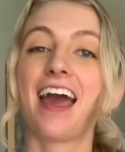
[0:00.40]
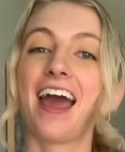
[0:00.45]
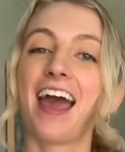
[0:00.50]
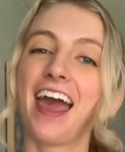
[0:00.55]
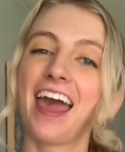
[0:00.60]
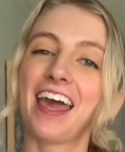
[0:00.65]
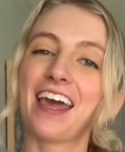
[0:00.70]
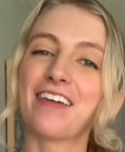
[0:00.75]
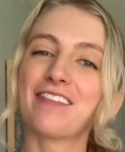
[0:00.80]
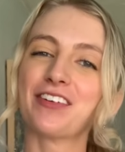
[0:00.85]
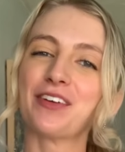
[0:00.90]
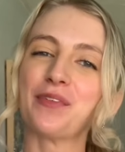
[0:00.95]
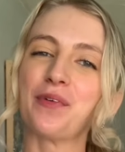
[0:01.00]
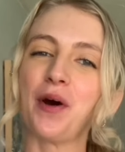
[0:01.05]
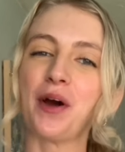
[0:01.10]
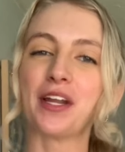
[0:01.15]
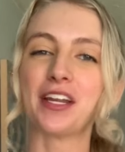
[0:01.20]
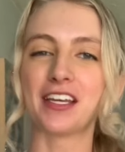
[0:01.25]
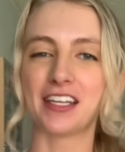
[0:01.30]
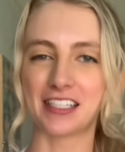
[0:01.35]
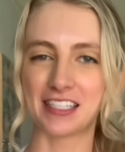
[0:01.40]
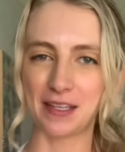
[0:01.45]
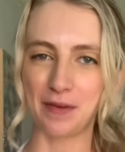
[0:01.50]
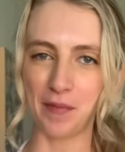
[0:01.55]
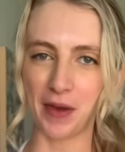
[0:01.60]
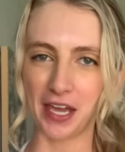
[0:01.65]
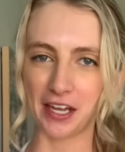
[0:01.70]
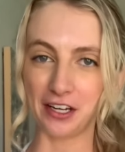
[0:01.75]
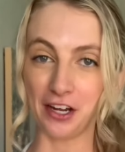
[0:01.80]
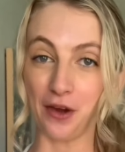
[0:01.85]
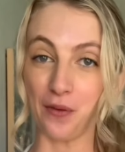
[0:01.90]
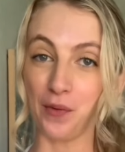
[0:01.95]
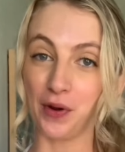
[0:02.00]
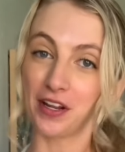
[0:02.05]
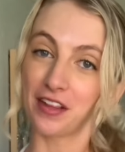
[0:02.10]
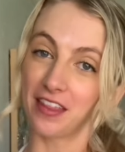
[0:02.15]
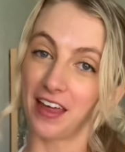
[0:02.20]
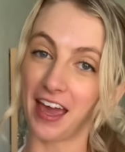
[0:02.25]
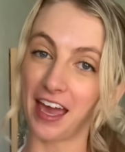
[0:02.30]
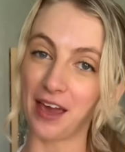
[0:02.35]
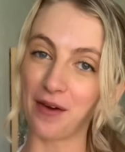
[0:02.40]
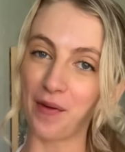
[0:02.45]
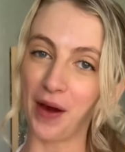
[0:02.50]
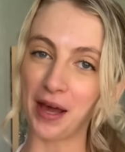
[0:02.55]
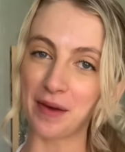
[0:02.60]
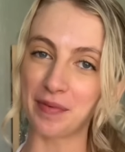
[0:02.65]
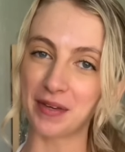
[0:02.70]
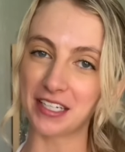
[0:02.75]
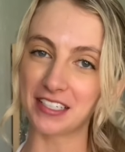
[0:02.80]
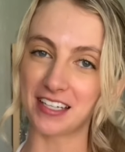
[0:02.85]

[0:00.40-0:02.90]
Hey everyone, it's Amanda, one of the AYB